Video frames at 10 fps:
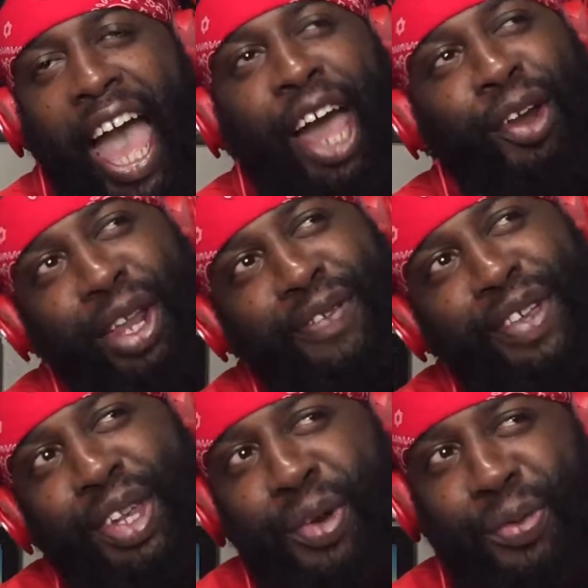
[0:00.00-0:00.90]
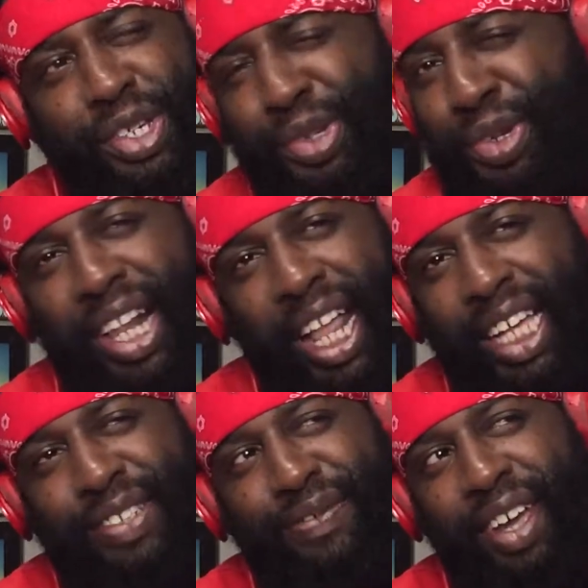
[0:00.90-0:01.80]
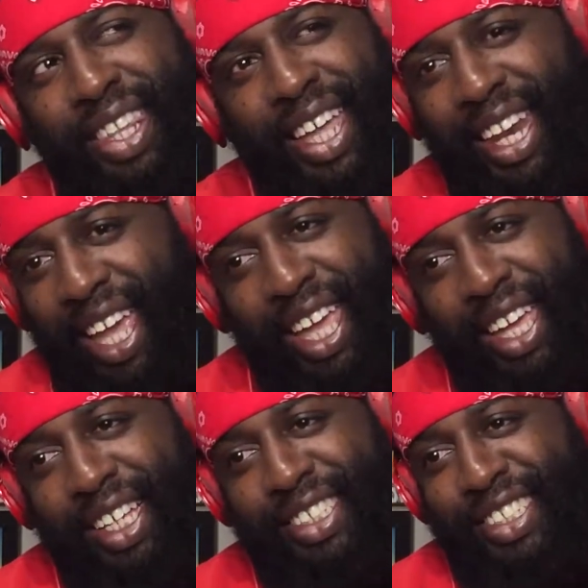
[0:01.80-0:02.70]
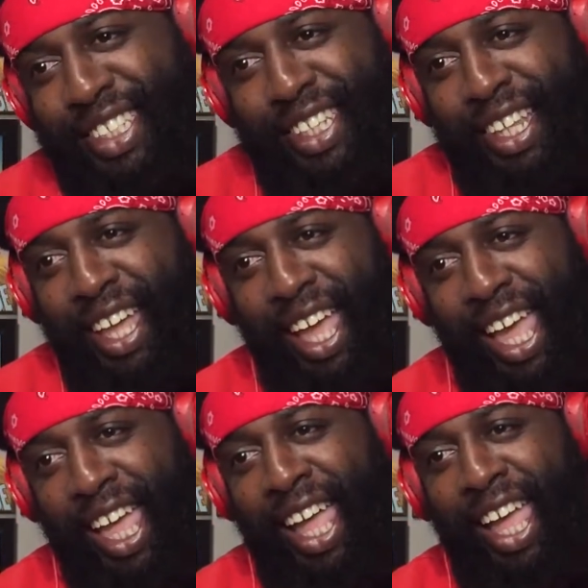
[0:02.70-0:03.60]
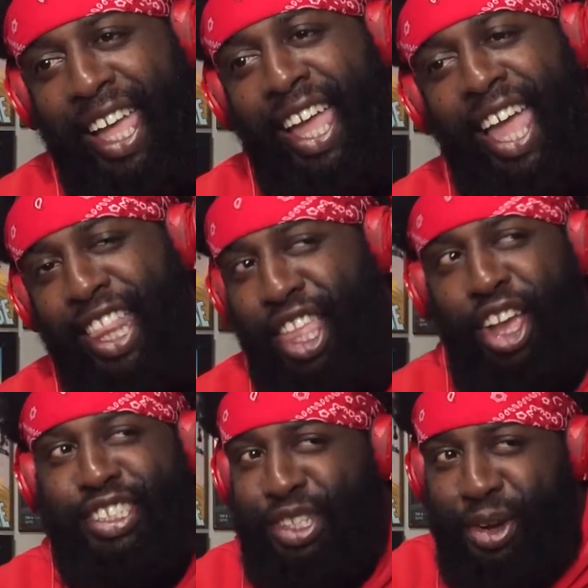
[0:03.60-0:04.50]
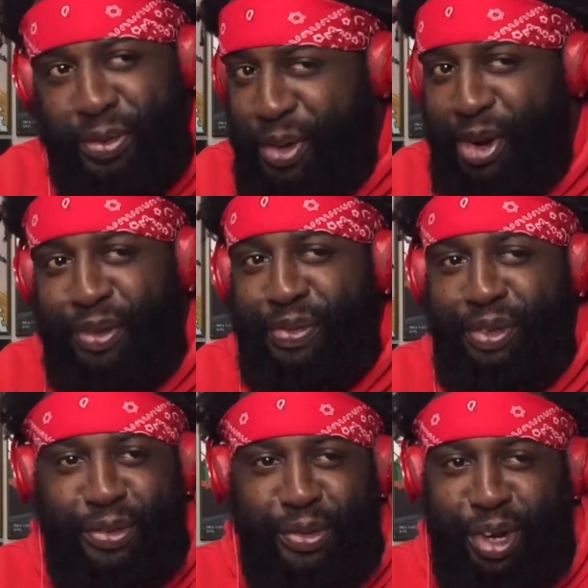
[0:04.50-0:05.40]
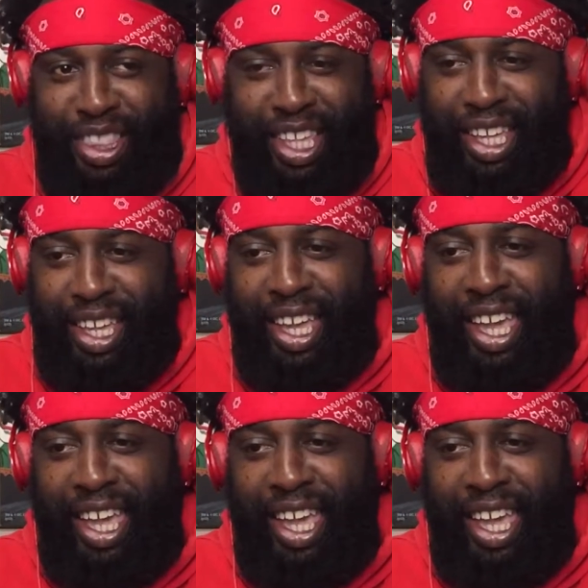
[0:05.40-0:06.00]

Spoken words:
I don't even know what you classify that as. There's no word for what they.